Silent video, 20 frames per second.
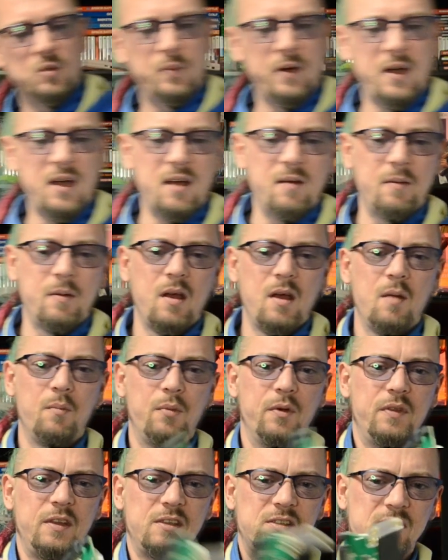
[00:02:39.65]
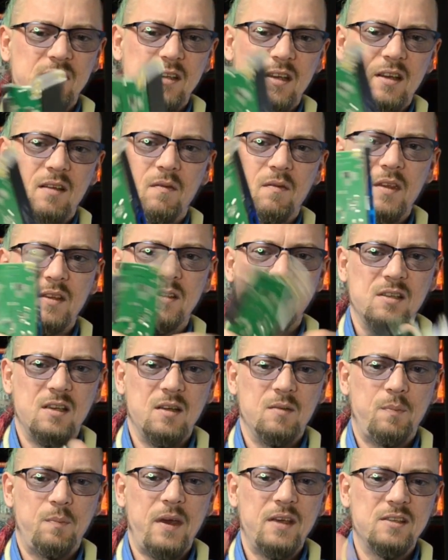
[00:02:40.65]
part, but this is it. This
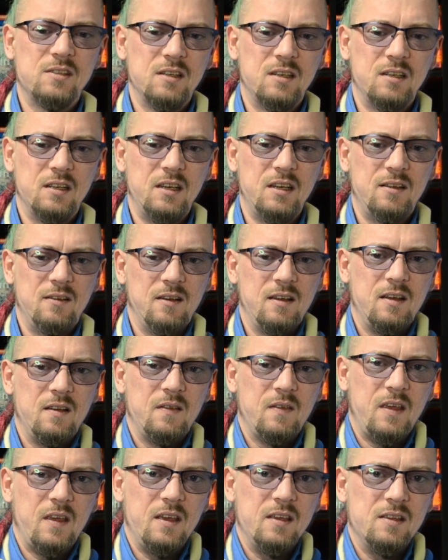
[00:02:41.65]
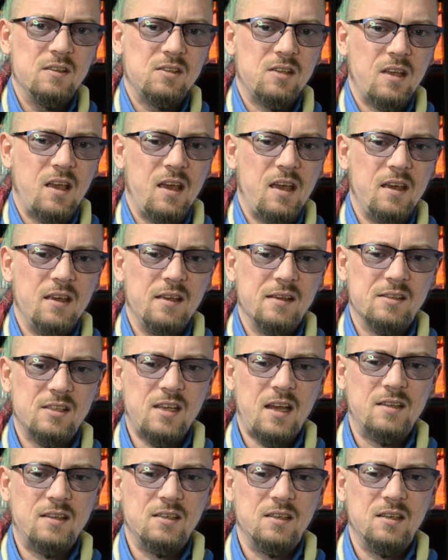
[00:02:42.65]
basically is a
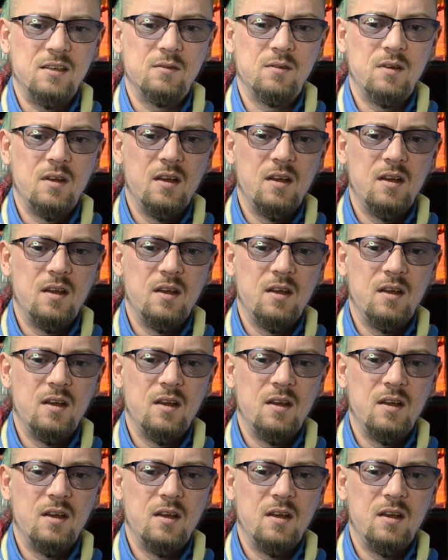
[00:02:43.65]
SATA